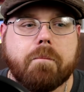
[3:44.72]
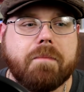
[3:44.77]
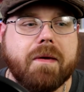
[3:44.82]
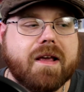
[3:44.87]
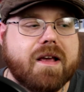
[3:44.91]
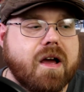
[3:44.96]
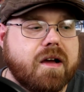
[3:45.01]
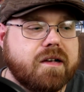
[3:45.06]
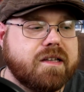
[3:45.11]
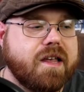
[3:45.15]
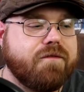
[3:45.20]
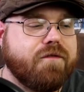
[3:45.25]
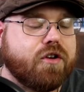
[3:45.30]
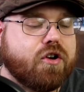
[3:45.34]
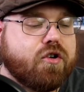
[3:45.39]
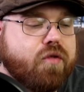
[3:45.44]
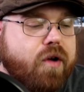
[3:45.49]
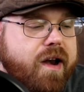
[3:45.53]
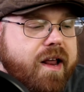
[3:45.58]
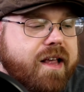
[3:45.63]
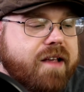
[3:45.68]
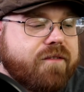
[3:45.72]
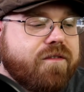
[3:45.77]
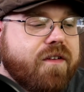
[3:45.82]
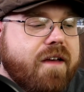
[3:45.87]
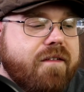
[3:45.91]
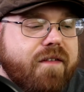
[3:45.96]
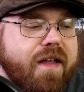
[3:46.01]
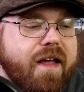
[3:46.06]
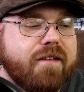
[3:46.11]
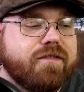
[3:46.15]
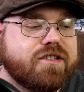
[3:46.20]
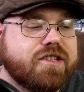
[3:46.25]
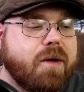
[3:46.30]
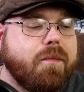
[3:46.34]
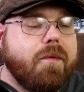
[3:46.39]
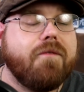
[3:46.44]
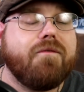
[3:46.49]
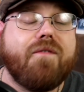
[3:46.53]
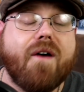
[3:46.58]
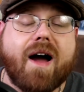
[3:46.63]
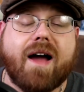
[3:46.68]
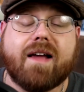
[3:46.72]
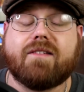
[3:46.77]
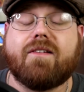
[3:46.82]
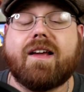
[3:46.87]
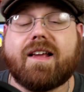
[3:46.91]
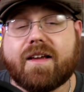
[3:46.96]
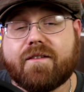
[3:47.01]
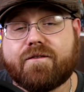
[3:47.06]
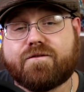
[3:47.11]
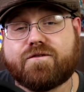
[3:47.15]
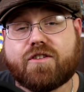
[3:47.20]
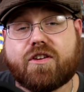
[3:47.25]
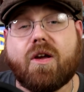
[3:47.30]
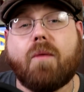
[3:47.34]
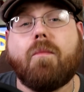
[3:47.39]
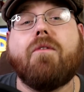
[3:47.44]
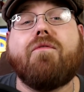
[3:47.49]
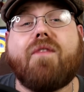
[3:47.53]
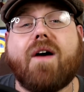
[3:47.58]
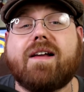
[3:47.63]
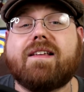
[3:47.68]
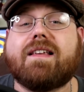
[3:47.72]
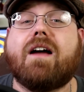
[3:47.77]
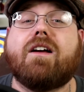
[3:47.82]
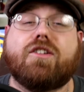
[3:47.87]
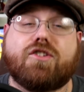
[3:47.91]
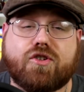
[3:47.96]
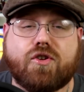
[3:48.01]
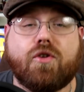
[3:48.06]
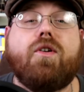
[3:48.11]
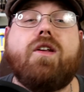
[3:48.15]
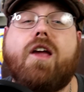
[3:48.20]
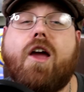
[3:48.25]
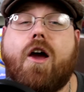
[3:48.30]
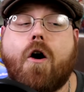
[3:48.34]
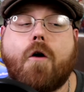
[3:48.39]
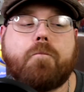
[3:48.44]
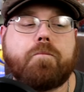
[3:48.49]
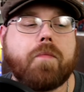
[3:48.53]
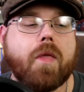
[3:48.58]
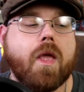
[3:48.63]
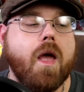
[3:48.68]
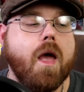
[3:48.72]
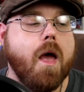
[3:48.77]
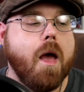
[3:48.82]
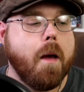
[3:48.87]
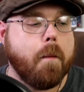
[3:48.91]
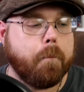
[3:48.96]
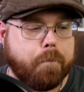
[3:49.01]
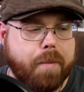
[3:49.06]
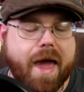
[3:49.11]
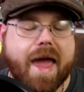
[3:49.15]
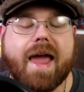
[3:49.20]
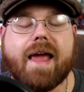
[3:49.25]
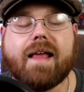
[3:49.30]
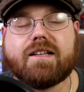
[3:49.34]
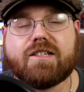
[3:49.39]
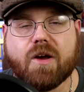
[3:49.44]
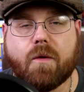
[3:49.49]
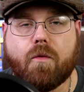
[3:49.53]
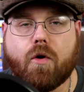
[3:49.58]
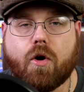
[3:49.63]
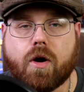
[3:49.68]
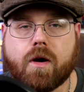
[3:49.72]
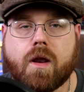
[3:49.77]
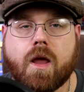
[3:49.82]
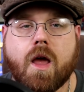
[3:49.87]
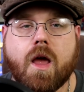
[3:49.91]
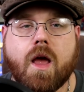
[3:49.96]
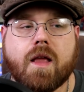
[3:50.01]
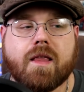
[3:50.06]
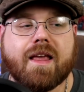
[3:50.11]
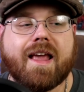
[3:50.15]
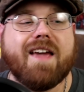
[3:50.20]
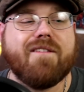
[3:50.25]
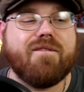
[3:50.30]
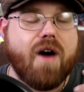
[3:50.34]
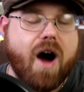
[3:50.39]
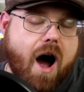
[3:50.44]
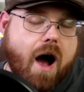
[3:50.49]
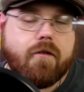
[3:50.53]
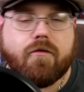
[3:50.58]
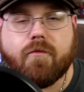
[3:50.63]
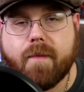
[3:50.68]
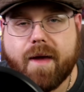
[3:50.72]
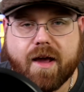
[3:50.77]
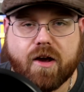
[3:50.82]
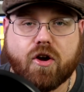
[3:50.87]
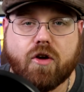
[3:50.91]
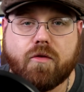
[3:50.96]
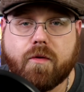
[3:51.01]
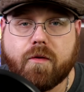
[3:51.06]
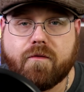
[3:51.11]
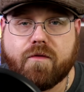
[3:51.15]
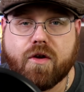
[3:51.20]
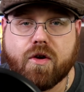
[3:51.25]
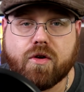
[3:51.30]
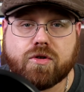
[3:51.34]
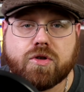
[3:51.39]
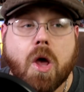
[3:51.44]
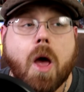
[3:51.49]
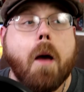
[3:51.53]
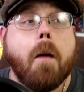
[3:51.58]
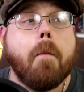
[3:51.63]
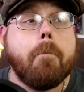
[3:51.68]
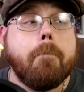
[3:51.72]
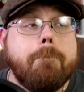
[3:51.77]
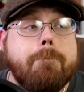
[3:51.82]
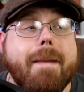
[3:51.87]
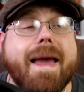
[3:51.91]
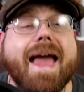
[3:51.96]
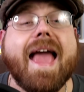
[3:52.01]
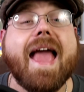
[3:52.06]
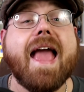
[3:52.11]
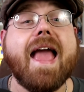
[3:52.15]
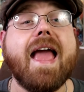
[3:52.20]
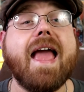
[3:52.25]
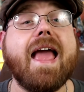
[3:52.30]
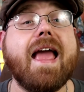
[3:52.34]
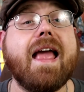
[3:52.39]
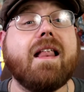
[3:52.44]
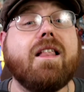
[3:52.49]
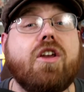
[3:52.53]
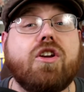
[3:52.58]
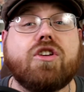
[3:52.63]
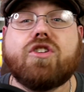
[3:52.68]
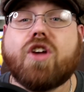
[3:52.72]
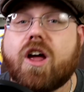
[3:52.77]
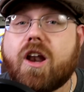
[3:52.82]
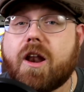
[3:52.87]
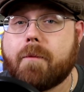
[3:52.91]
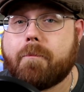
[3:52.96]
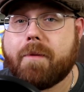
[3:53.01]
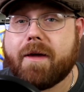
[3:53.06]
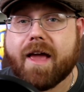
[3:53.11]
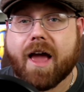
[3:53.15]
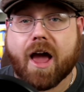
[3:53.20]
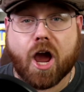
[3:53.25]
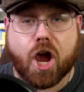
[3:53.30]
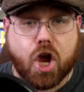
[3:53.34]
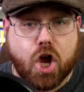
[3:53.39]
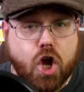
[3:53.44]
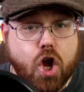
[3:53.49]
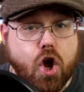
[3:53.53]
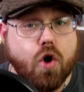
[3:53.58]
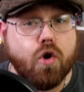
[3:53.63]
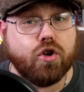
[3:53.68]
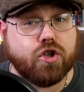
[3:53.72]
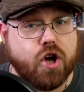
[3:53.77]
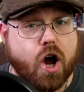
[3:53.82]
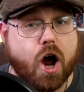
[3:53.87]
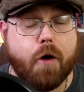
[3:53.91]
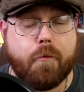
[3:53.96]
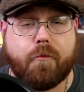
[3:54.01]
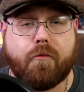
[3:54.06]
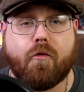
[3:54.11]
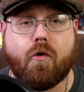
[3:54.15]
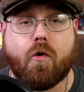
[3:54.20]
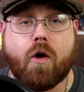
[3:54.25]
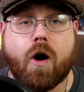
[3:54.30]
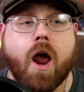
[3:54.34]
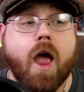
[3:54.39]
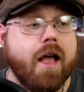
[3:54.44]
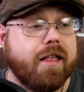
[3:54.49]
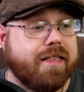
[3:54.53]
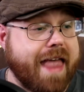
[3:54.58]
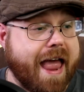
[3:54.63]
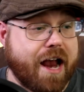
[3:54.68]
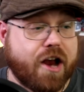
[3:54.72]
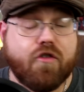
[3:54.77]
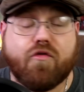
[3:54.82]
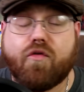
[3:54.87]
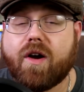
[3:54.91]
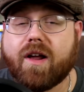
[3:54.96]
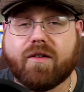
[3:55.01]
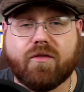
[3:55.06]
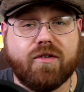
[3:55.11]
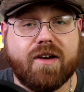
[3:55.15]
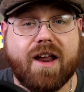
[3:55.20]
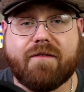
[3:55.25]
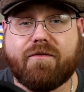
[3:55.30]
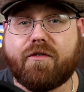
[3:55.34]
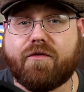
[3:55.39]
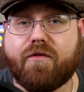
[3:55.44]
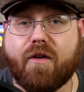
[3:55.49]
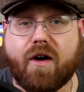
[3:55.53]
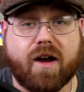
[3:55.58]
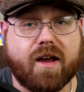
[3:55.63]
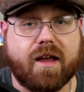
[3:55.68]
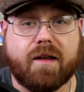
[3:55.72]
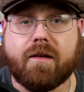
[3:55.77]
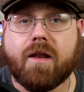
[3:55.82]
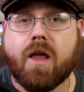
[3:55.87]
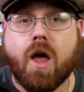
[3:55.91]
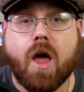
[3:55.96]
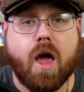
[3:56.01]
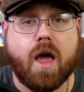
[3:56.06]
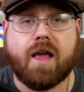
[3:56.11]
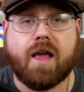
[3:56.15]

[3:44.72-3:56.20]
because if someone finds out a studio paid someone to give Aquaman good reviews, man, there's gonna be a huge uproar. That critic will never fucking